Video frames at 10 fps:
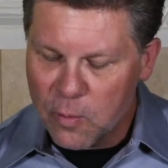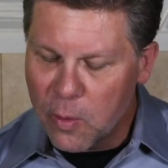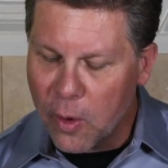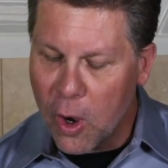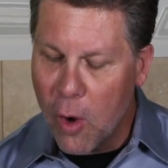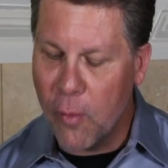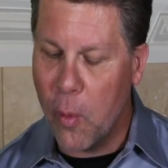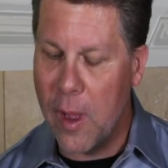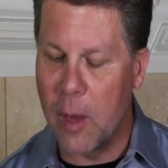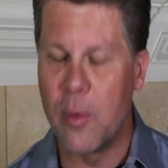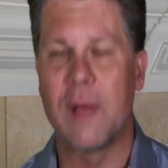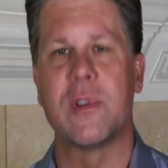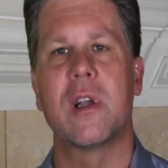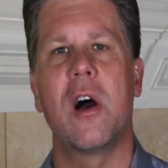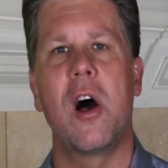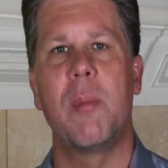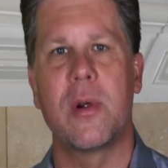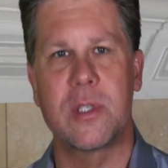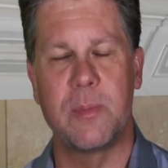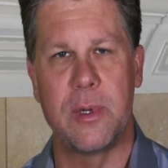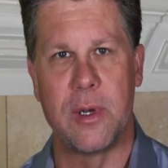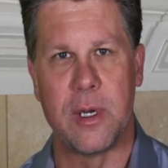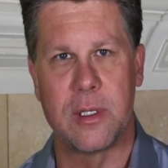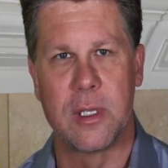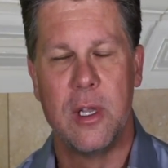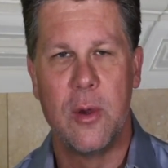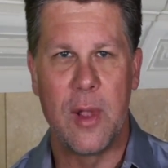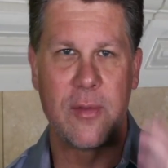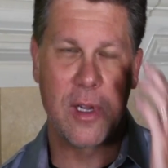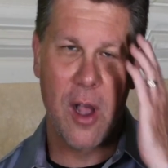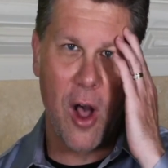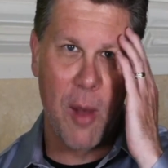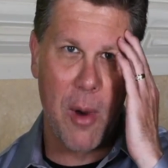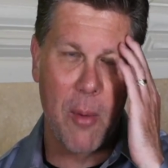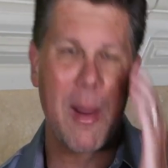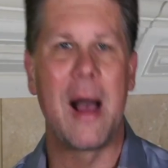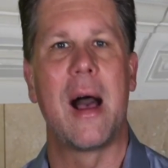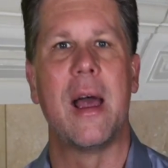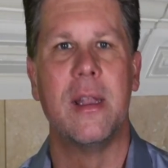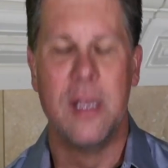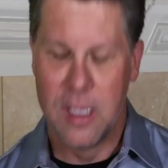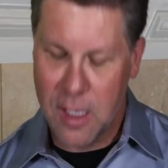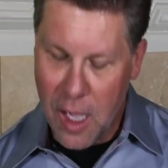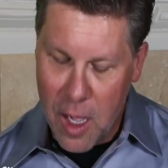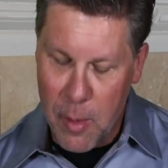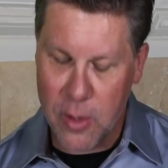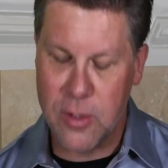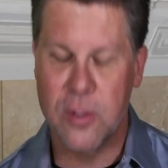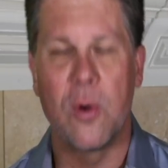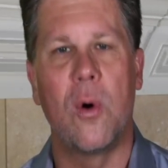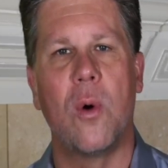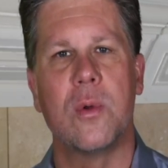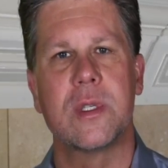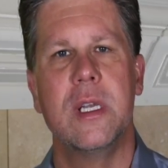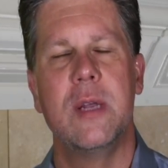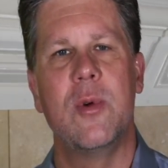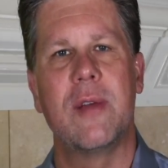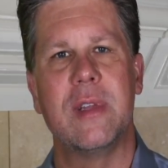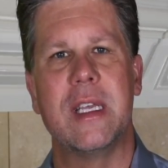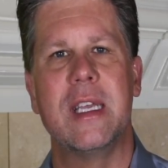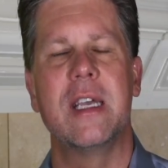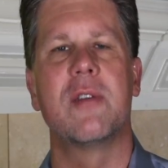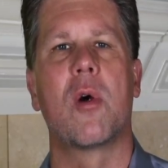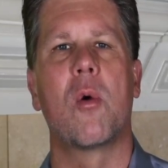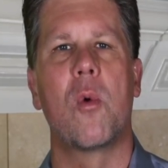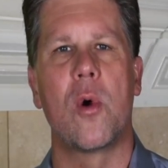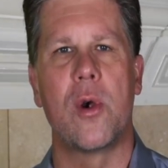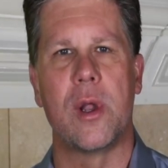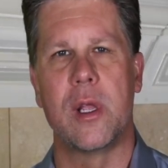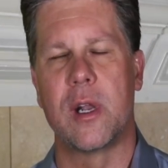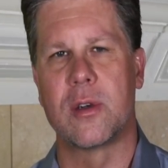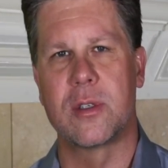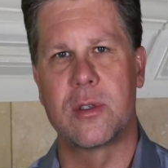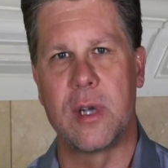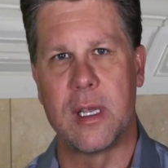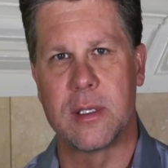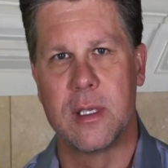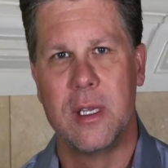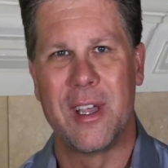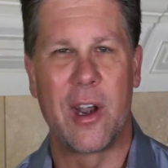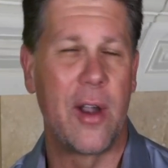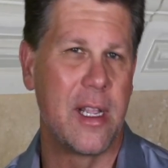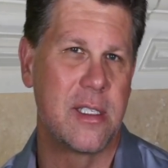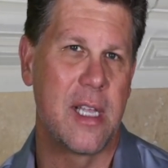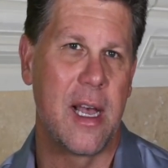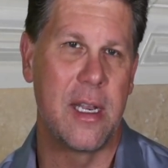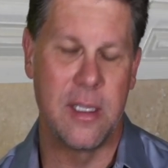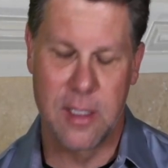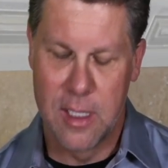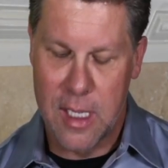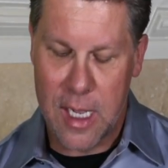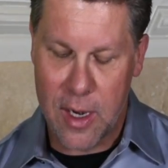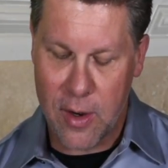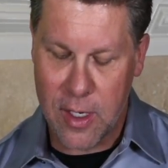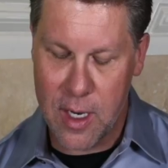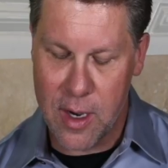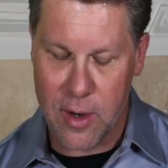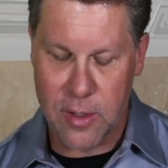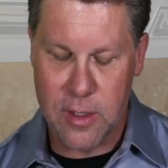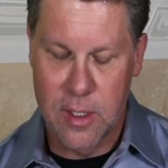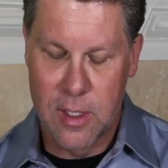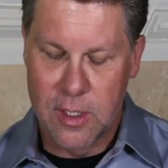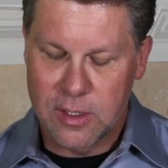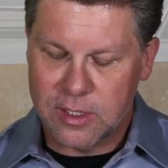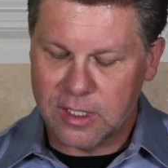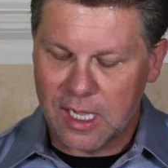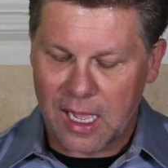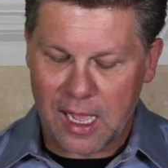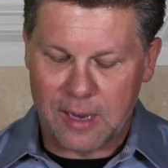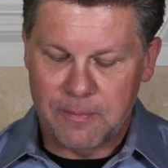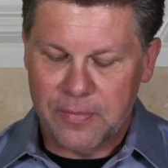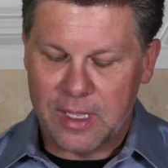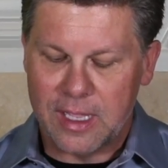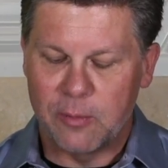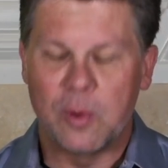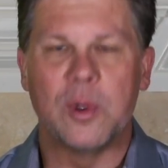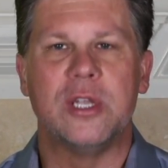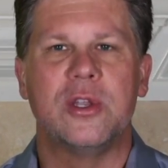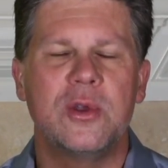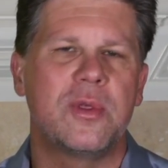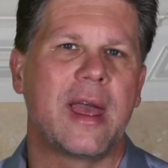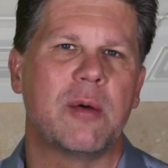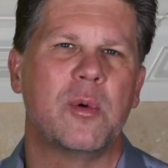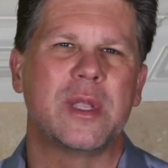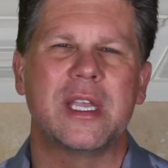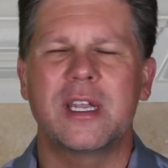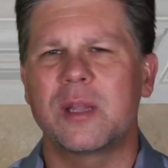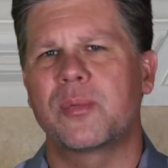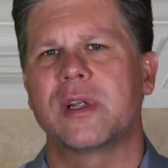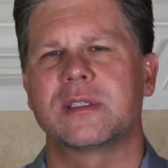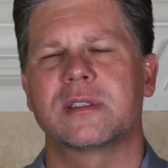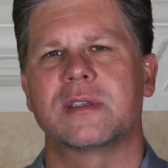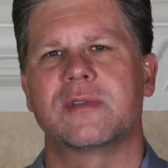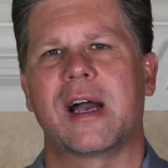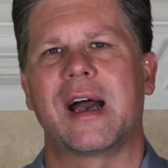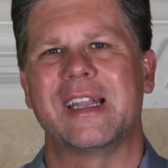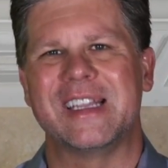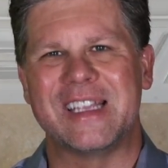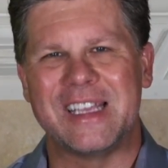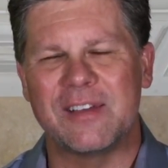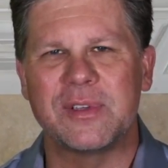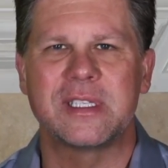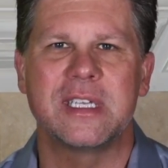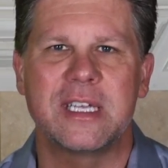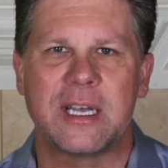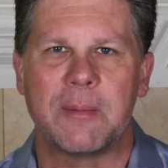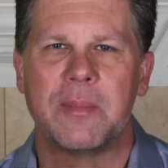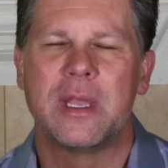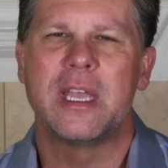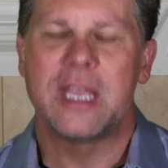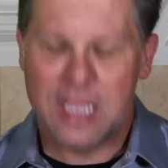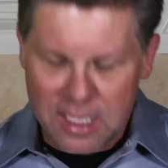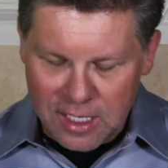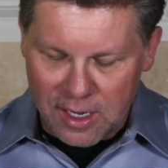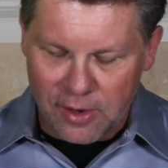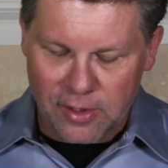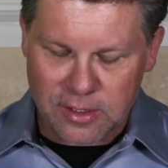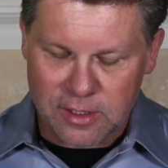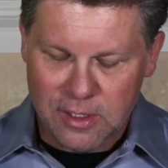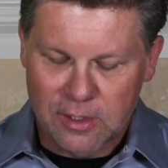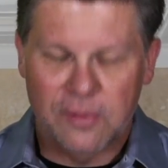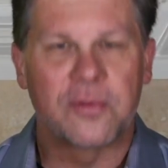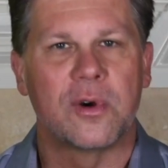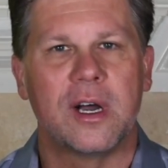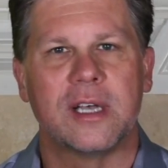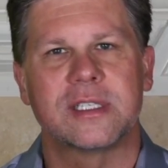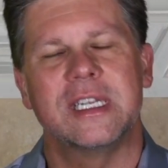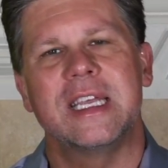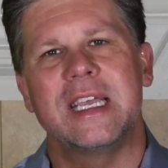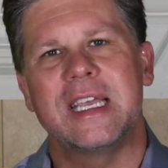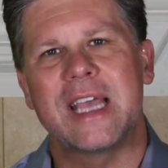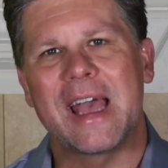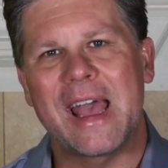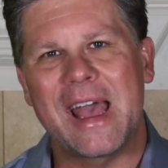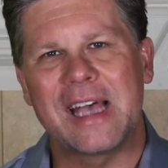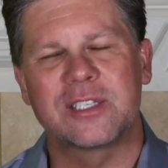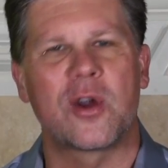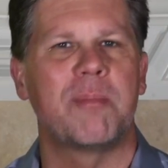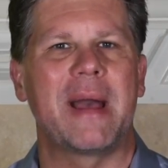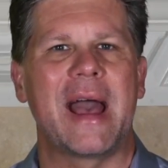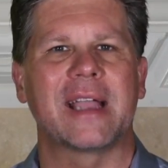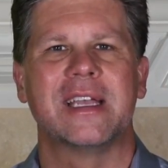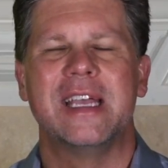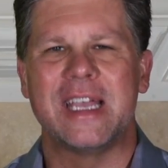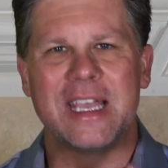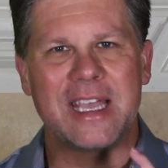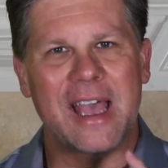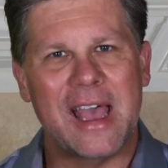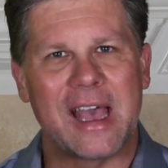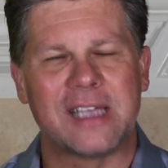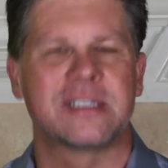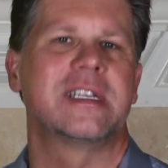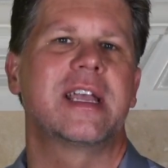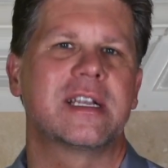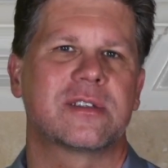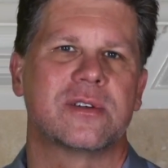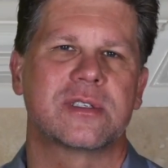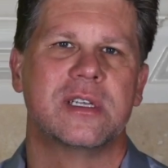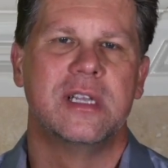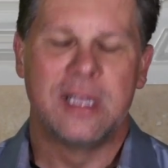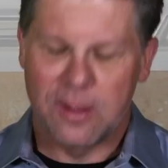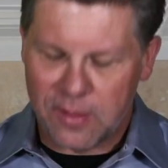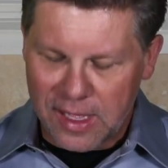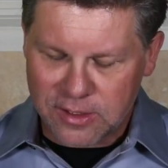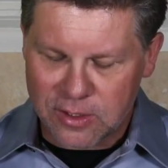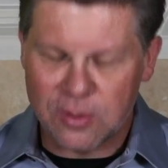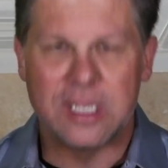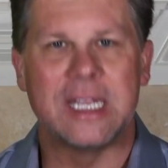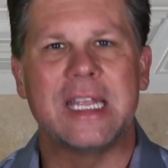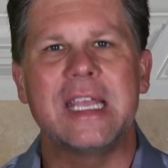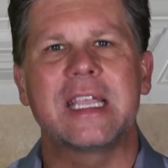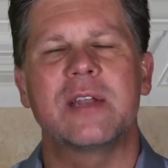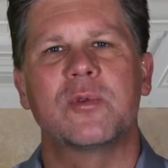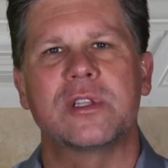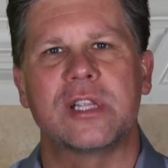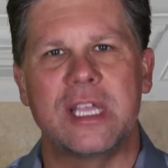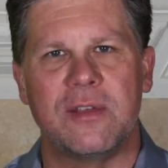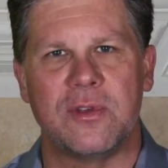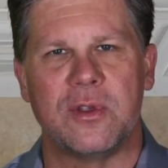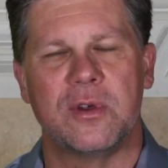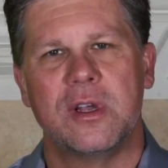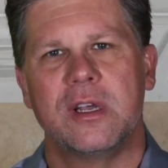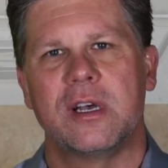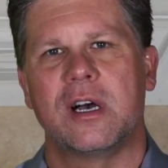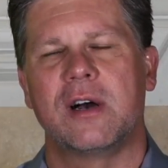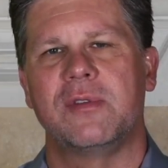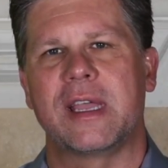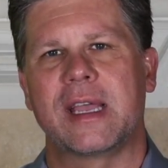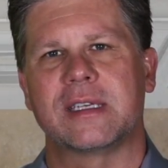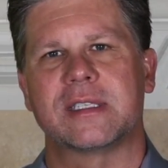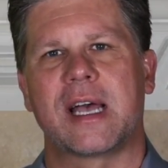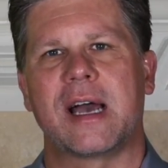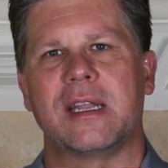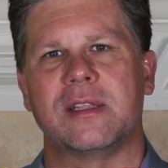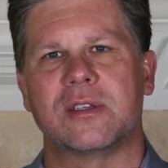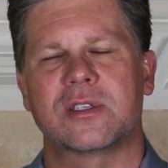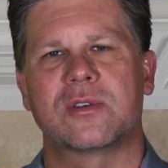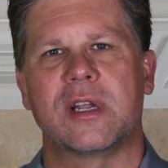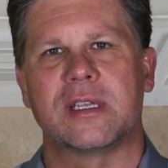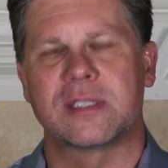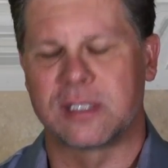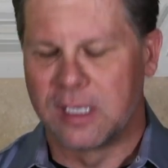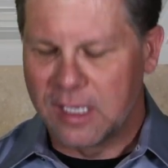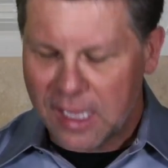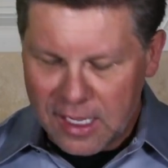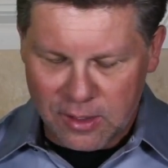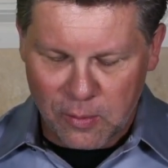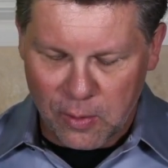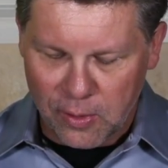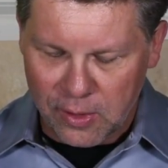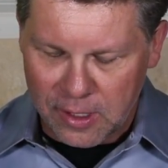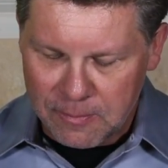When we're overwhelmed, we have to calm our spirits, we have to calm our mind, calm our souls. We have to give our worry and our stress and our anxieties and our cares to God. And when we do that, when we get in the presence of God and give it to Him, He cares for us and He has our back. He has the answers that you need. He can relieve you of the anxiety, the stress, and the worry.